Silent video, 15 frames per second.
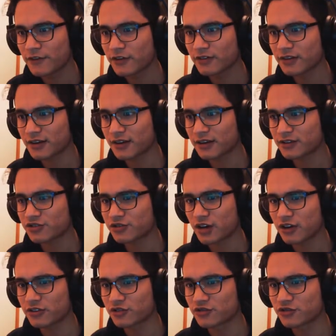it feels like it's
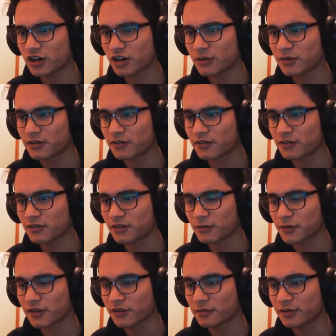trying to draw me to
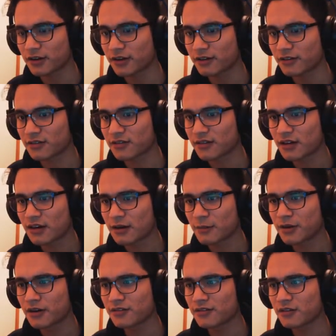some other place,
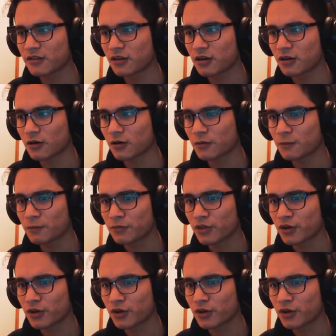but doesn't know